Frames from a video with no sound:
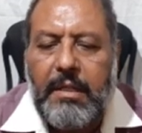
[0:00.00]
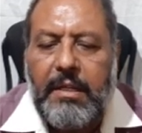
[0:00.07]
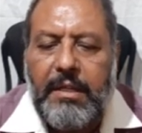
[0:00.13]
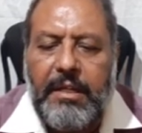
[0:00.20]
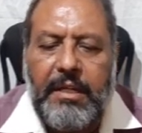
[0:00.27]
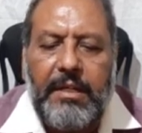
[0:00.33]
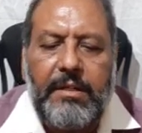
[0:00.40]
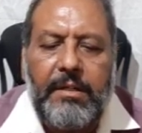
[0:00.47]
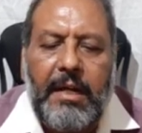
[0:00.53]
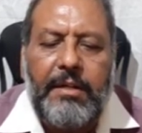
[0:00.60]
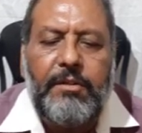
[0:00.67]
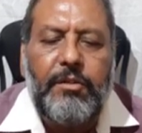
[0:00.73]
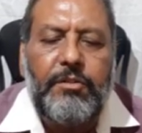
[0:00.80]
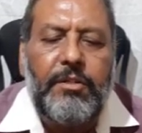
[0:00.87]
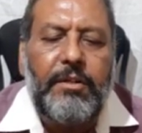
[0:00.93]
Here
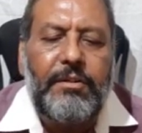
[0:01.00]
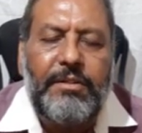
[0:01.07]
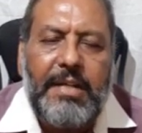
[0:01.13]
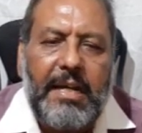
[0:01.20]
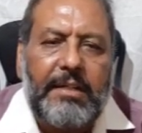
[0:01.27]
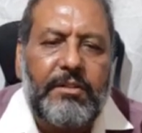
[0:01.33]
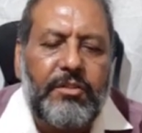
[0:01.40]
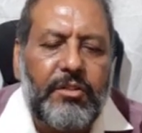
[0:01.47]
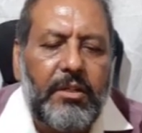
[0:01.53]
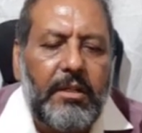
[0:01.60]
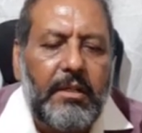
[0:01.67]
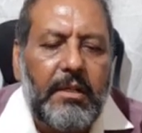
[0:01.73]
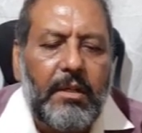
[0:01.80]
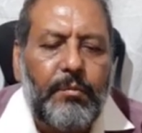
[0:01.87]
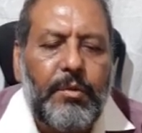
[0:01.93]
hydrogen reacts
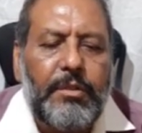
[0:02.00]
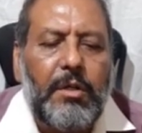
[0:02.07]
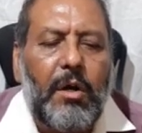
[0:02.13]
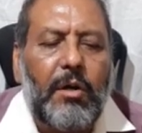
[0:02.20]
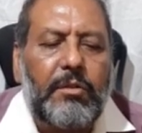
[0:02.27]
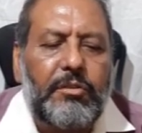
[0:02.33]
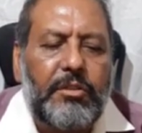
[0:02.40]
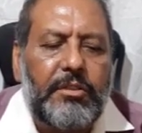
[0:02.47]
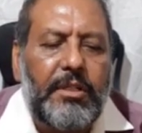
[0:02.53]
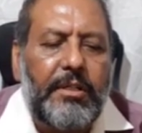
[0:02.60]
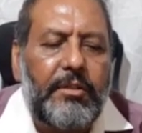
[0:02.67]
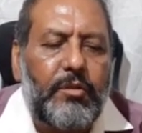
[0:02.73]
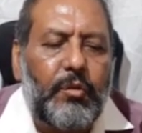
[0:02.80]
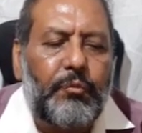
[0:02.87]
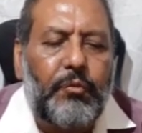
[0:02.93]
with the
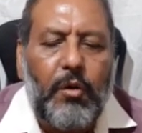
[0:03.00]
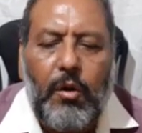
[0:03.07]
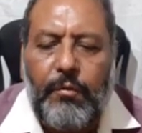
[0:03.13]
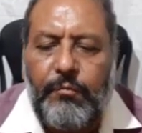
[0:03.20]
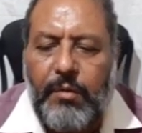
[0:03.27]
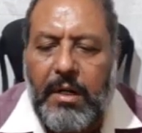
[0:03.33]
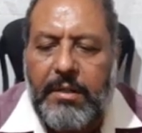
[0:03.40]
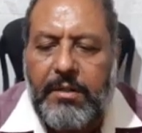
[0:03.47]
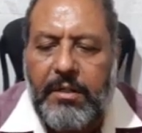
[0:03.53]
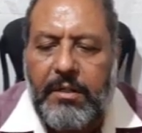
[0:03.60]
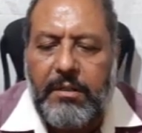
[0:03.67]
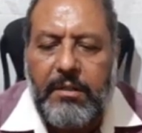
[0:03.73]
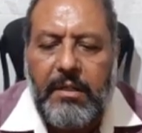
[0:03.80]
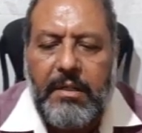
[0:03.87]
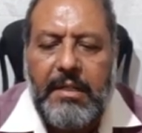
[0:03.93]
oxygen to form
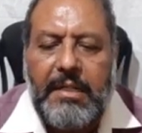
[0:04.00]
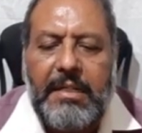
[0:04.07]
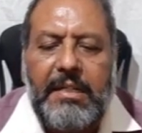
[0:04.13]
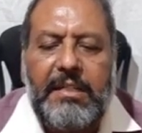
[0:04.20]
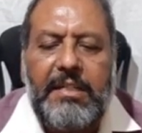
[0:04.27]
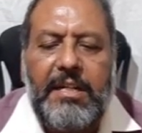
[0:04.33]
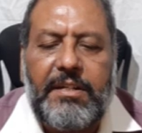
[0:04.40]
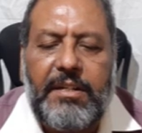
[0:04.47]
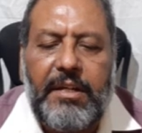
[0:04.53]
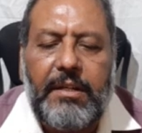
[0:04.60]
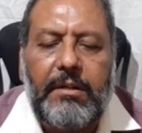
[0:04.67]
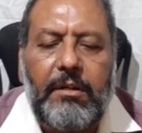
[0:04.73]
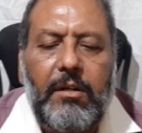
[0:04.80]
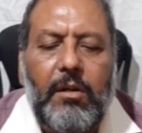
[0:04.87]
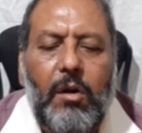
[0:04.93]
water,
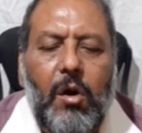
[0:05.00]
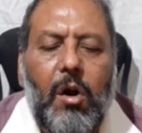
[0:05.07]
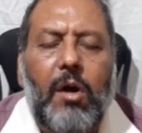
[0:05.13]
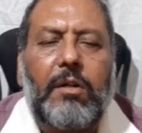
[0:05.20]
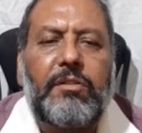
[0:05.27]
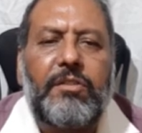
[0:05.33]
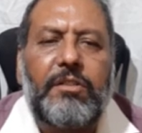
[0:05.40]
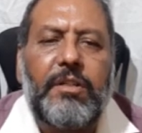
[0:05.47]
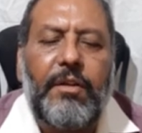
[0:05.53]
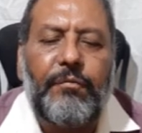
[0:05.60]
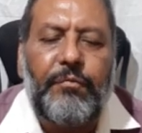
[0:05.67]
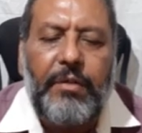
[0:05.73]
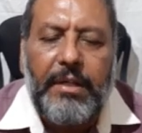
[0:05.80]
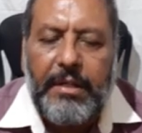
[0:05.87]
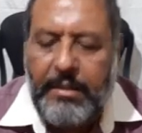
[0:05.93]
creating
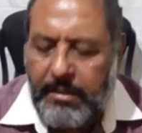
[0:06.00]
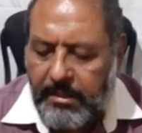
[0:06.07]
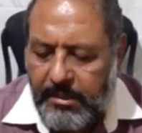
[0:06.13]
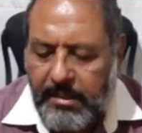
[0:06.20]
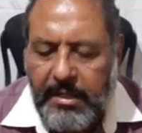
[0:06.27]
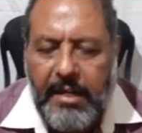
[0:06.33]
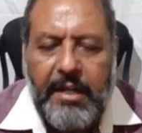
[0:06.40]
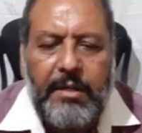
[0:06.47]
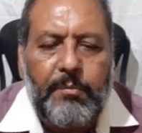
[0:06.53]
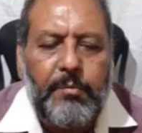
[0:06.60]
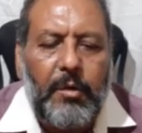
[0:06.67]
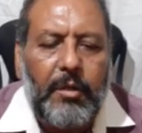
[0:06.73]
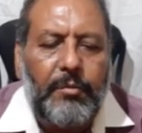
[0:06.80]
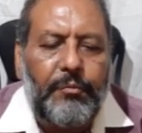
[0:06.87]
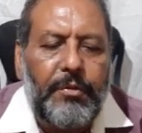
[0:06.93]
oxygen-free
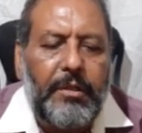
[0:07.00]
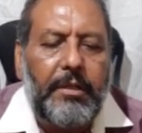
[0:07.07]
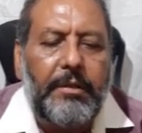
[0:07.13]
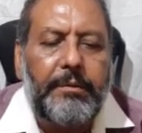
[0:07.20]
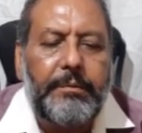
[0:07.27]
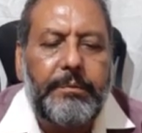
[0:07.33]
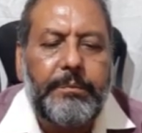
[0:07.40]
atmosphere.